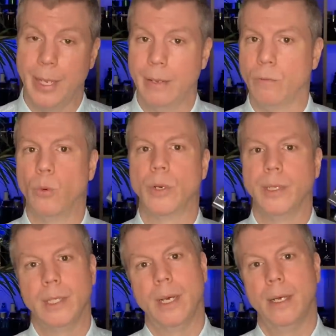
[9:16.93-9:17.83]
I've worn
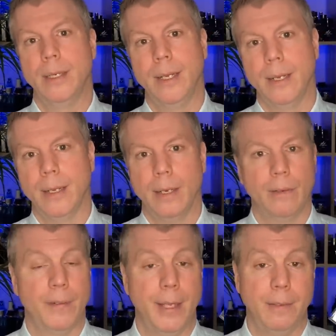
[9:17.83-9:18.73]
a ton
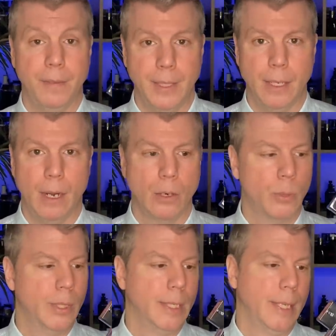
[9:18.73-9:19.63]
of Fan di Fendi
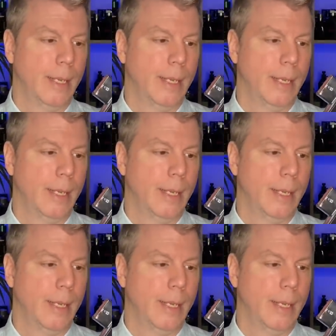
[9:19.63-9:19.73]
Aqua,